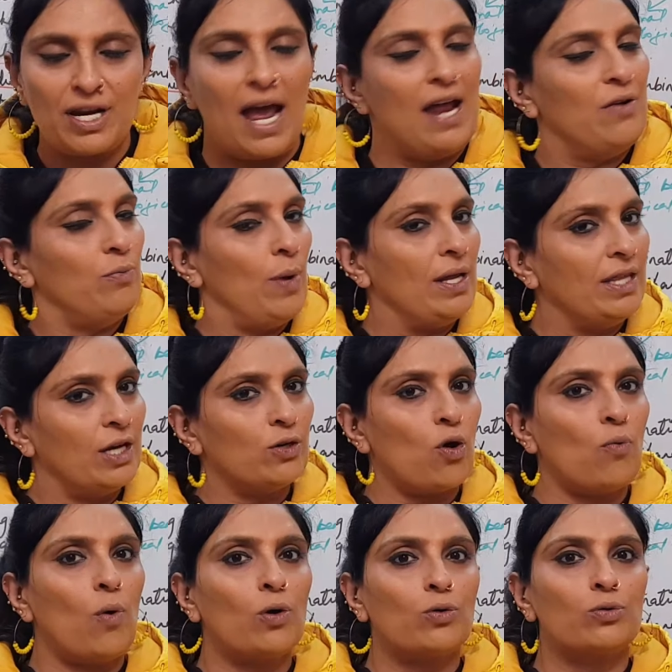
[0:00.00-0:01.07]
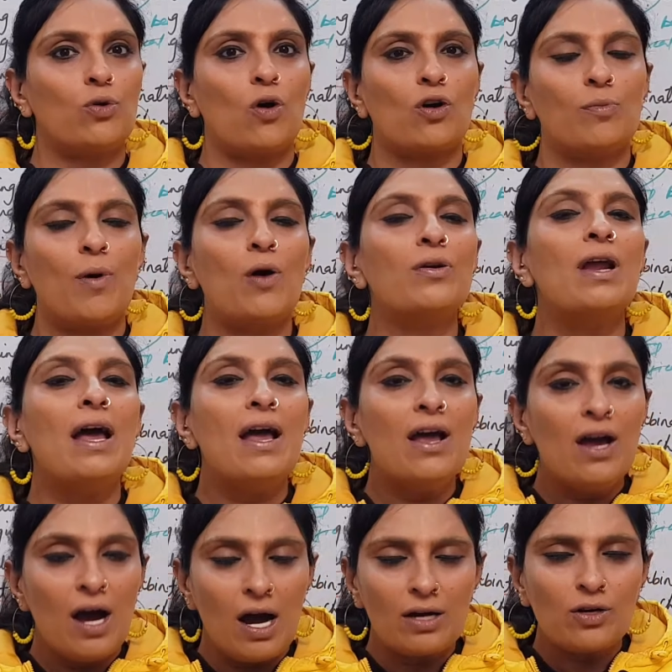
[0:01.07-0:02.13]
And when they want to talk about
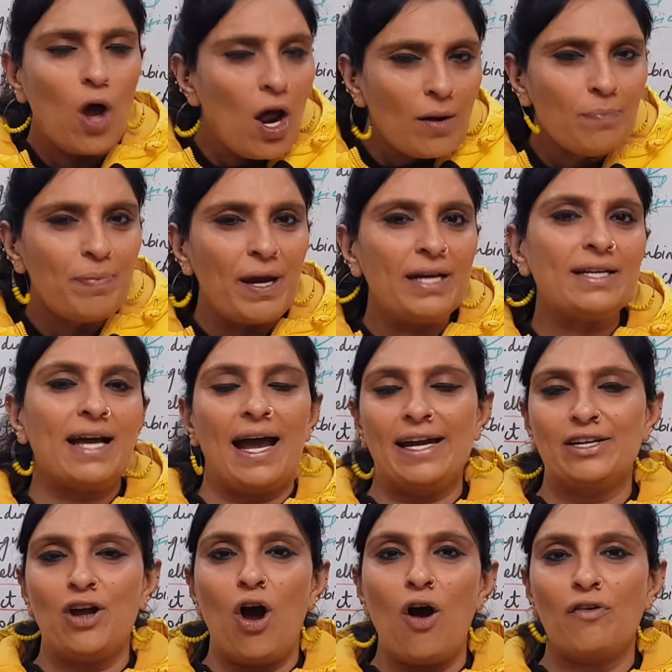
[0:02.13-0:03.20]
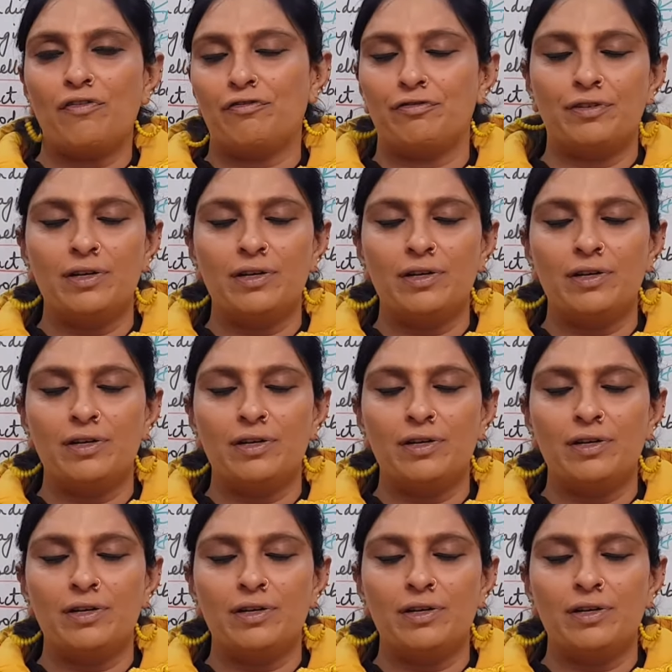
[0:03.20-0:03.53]
non-paid kind of